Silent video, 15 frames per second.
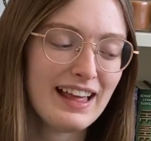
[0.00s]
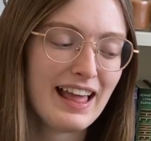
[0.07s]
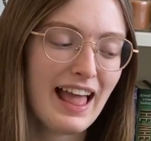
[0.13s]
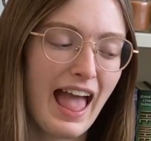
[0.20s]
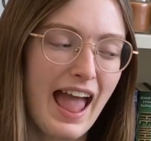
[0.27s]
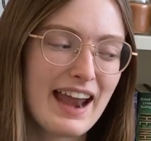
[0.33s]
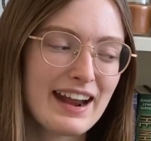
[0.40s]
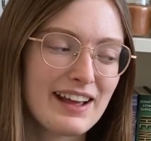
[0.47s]

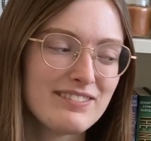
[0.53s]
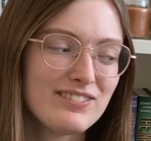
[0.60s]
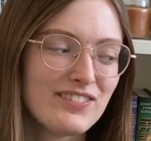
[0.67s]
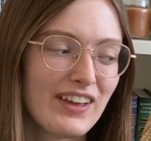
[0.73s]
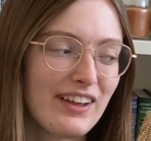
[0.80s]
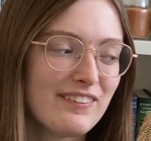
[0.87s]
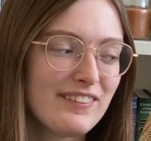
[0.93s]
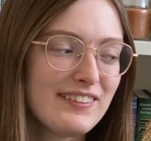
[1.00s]
And I'm
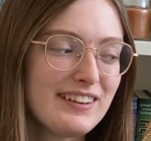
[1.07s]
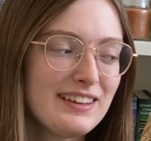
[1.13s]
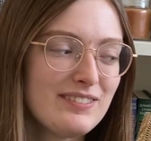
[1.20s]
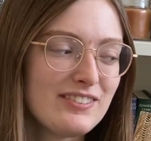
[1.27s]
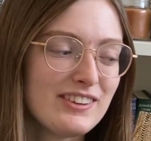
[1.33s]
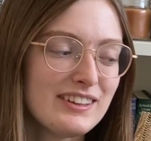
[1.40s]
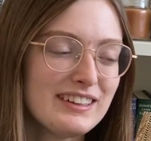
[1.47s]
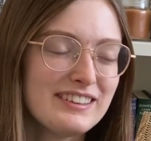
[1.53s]
definitely
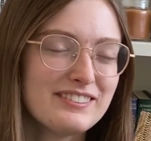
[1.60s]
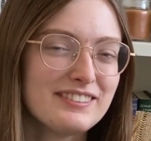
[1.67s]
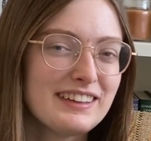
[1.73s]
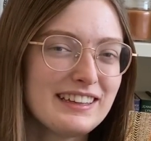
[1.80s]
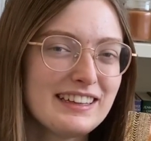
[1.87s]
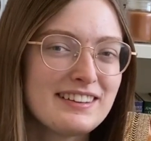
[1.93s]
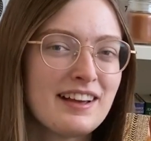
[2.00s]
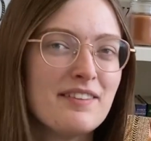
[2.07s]
feeling
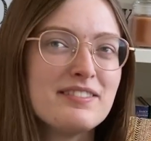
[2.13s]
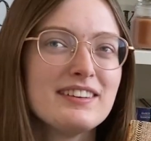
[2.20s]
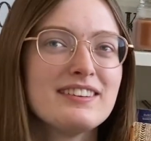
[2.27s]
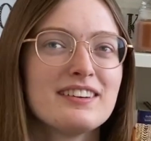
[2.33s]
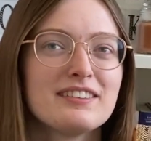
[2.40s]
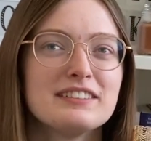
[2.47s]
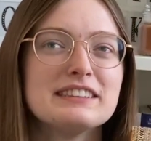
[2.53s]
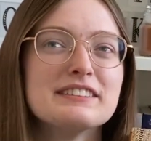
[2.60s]
really tempted
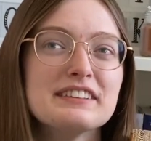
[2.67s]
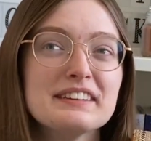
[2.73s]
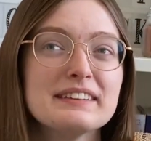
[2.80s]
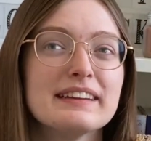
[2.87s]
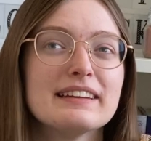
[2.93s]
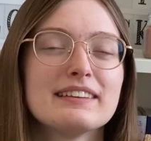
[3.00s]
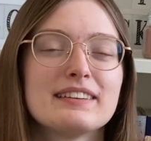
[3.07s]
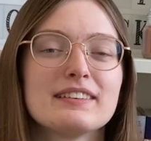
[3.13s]
to reread
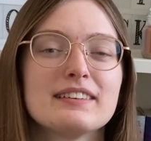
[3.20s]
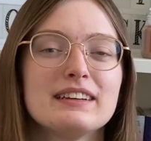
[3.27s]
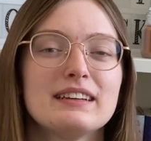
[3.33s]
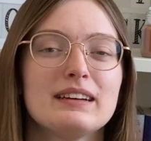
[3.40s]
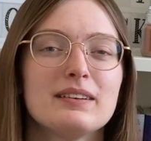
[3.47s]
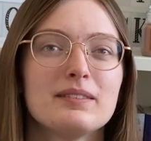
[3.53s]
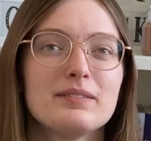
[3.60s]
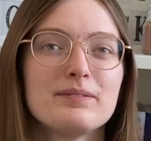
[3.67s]
this
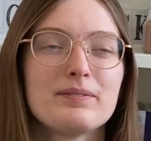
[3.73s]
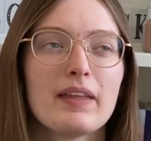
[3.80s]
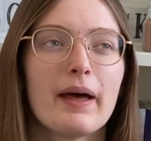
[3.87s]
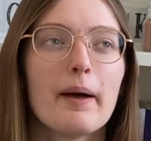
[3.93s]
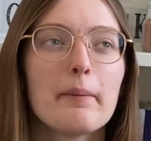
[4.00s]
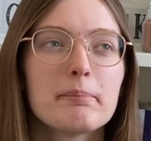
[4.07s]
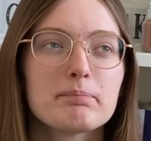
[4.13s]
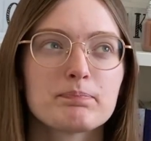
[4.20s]
during
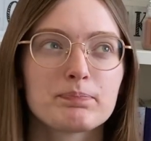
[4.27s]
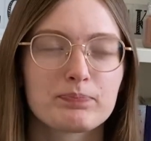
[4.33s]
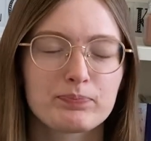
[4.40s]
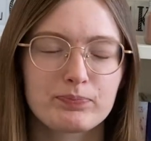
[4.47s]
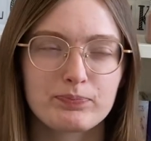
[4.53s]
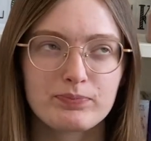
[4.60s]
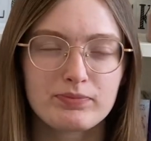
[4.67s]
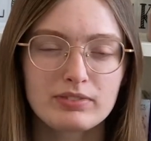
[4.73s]
a
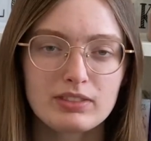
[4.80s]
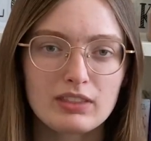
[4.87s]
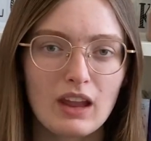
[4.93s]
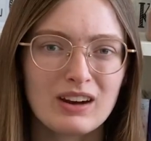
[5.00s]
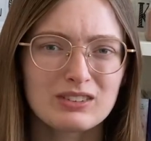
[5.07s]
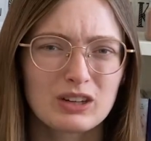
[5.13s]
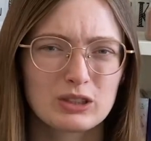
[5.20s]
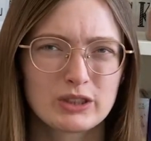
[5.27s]

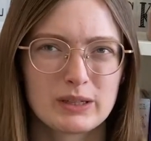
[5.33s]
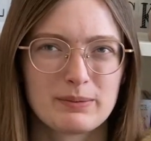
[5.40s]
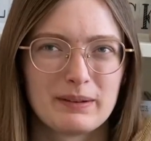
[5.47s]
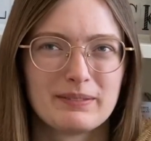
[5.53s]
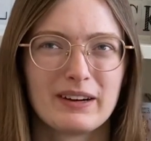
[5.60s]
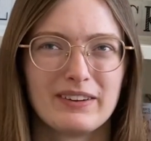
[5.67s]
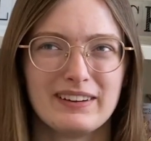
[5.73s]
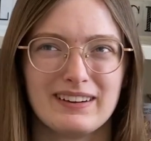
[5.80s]
road trip I'm
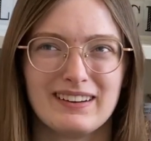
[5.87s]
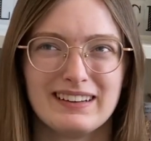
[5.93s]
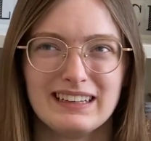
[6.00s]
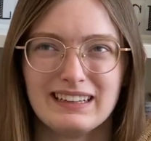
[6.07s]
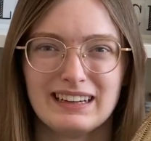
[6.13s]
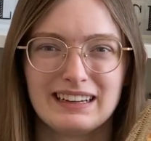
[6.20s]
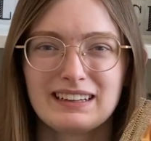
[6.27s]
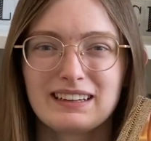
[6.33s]
going on in
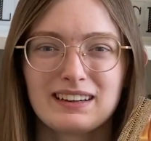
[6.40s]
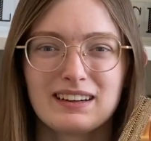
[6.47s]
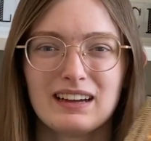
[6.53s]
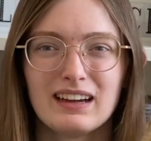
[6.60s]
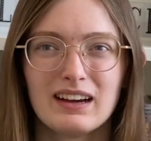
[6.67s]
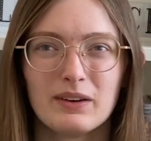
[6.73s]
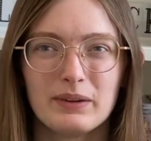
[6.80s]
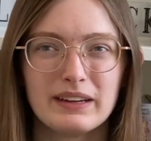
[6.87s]
like
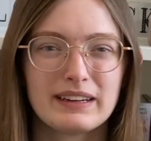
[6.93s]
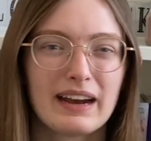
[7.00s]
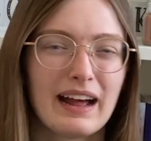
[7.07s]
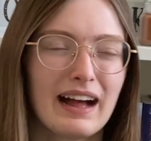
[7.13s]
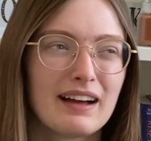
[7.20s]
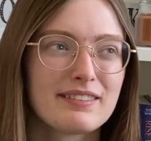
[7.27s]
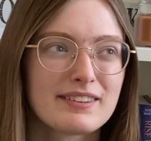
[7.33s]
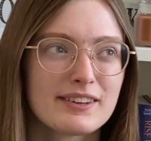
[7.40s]
a week and a
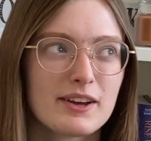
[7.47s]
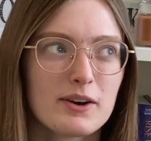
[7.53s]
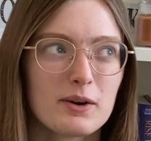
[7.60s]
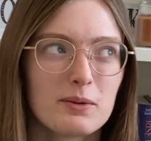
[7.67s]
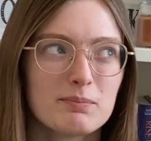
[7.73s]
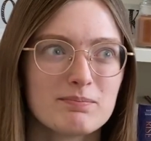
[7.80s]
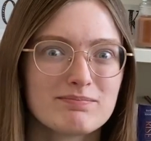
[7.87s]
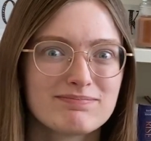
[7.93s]
half,
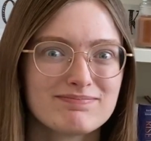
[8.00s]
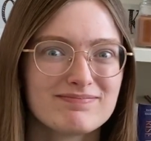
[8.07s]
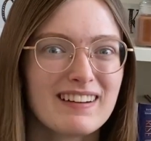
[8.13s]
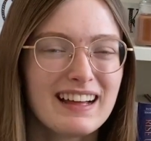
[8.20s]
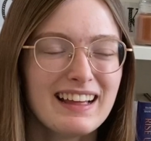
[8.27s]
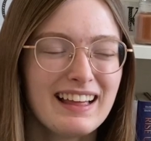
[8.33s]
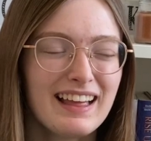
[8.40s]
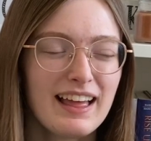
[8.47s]
so
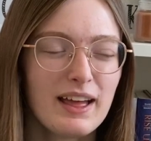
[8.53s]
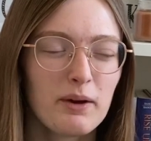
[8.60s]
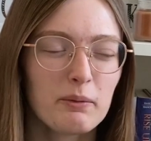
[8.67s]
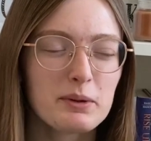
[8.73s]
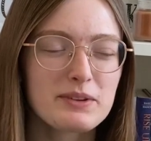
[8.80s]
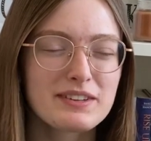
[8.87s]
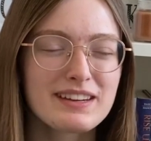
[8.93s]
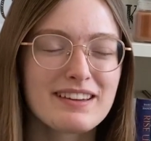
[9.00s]

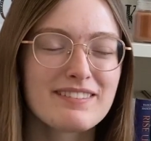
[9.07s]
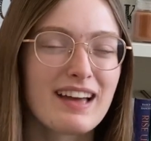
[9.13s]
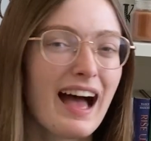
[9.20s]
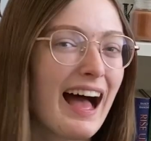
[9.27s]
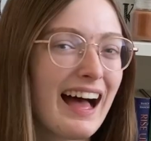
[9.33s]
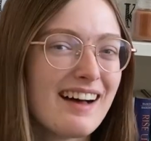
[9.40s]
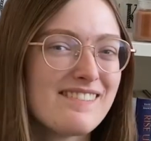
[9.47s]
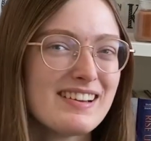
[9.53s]
we'll see if that
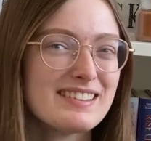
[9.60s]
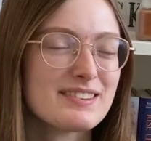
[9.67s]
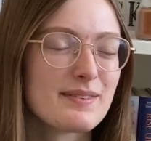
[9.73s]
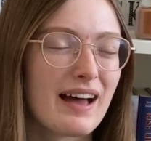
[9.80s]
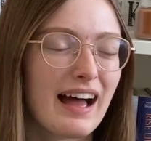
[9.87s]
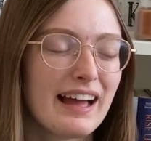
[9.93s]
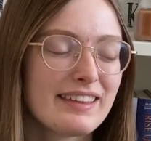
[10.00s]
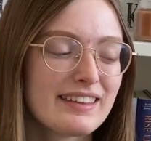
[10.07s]
happens.
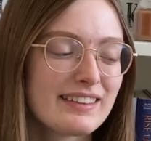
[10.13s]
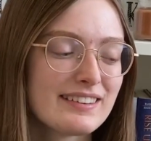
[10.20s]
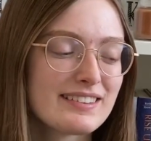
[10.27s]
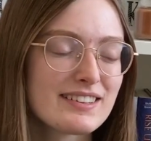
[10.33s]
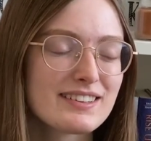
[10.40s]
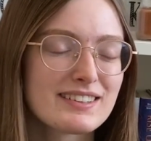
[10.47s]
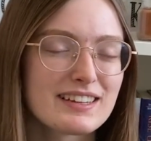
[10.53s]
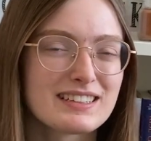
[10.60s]
But I think this
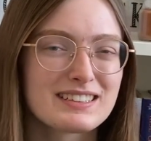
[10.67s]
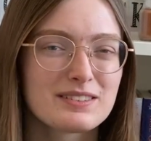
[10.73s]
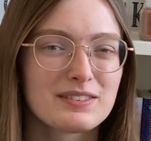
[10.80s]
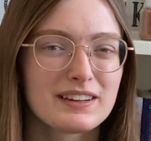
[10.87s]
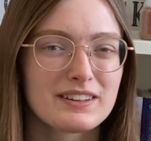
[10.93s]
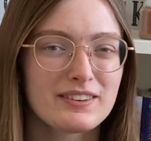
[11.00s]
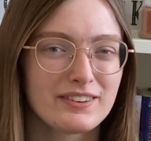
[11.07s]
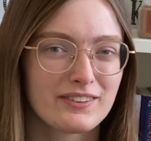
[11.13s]
is such a
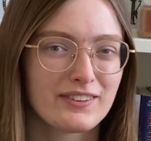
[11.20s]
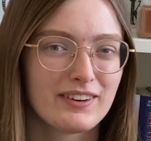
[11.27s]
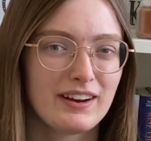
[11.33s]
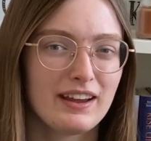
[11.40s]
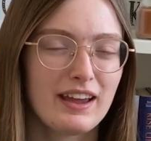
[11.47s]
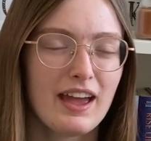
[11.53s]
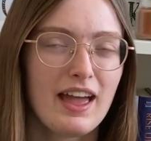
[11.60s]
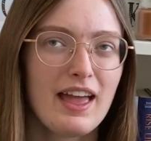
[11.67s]
fun
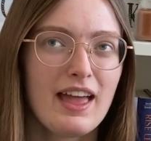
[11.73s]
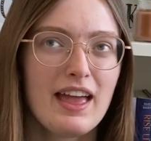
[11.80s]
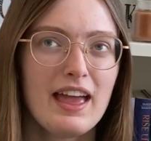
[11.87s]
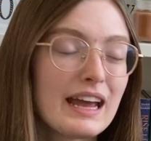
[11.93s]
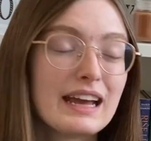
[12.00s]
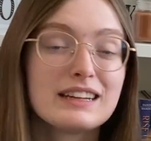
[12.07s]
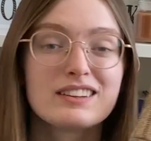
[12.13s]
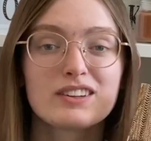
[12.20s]
story.
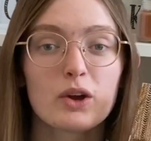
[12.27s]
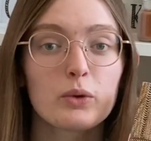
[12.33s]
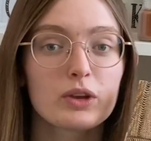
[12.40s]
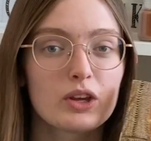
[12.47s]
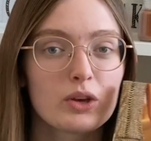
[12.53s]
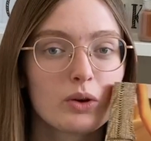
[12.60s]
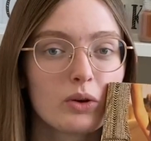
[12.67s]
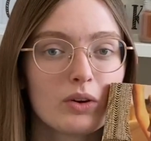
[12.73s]
It's so
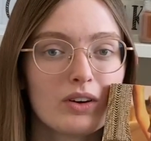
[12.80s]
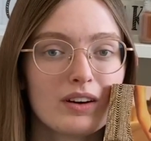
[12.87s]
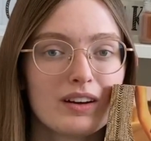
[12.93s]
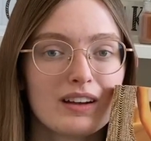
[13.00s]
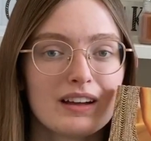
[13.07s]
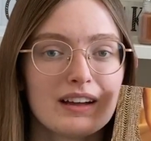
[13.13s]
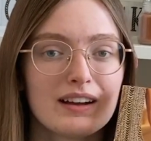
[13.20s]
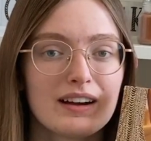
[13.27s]
cute.
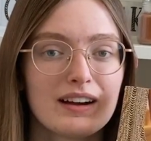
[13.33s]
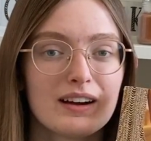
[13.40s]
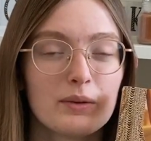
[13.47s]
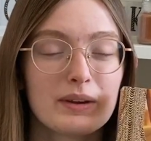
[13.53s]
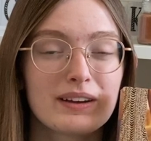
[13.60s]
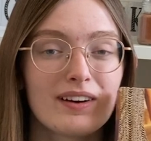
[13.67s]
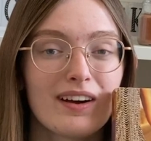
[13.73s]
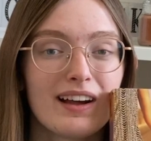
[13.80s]

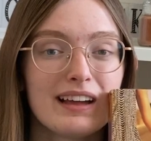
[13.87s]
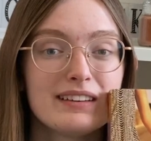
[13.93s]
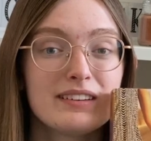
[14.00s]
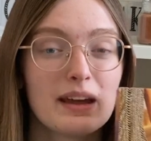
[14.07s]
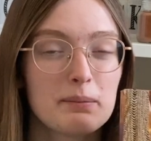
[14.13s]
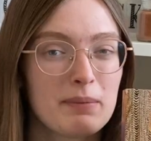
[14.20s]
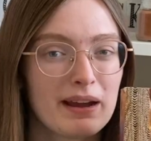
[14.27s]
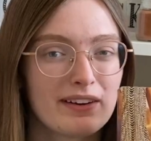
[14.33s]
We got a
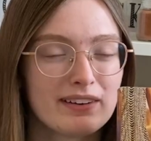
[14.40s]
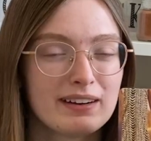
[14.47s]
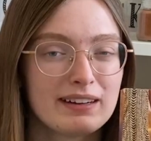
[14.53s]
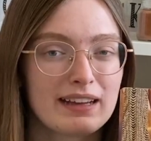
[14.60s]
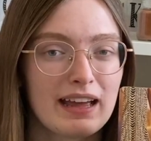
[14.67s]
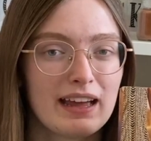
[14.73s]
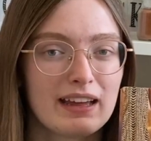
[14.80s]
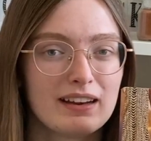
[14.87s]
dead parent
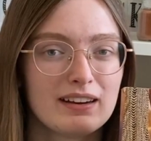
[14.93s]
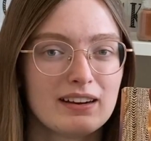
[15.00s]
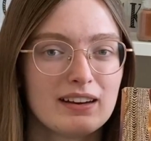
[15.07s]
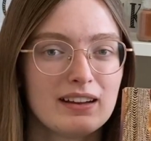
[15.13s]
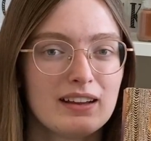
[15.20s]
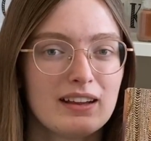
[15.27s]
again.